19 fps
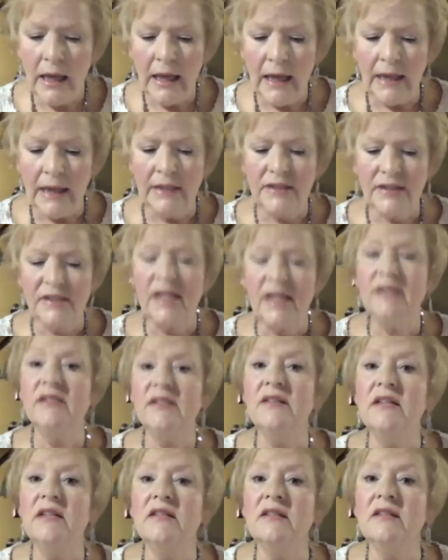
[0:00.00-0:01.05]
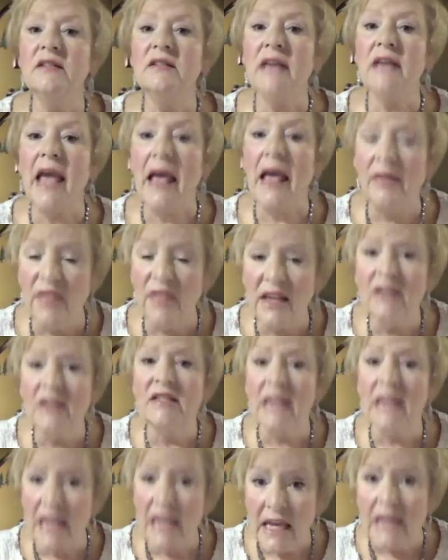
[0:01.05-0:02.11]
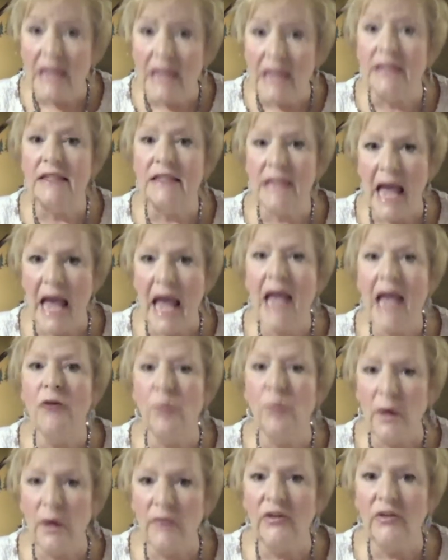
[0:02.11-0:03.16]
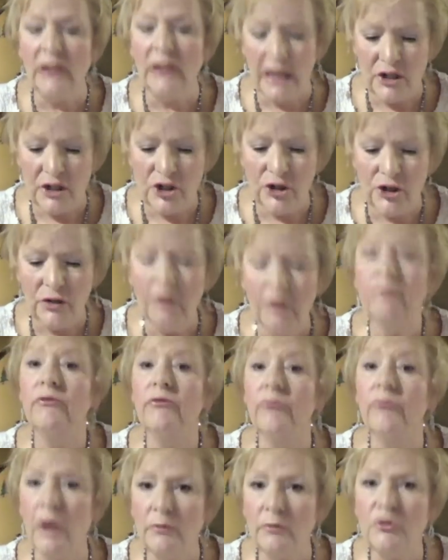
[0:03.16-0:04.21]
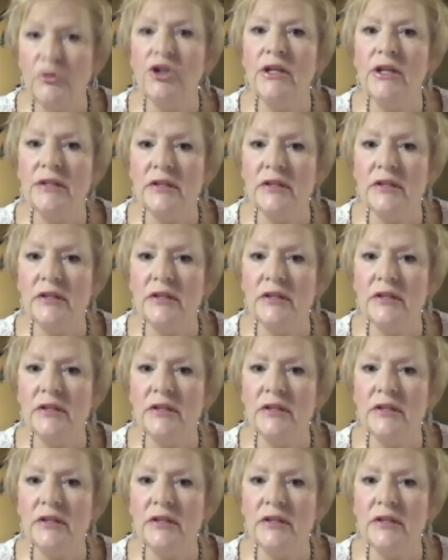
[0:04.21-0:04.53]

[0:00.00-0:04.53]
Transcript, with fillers: It says this is this is a revelation from Jesus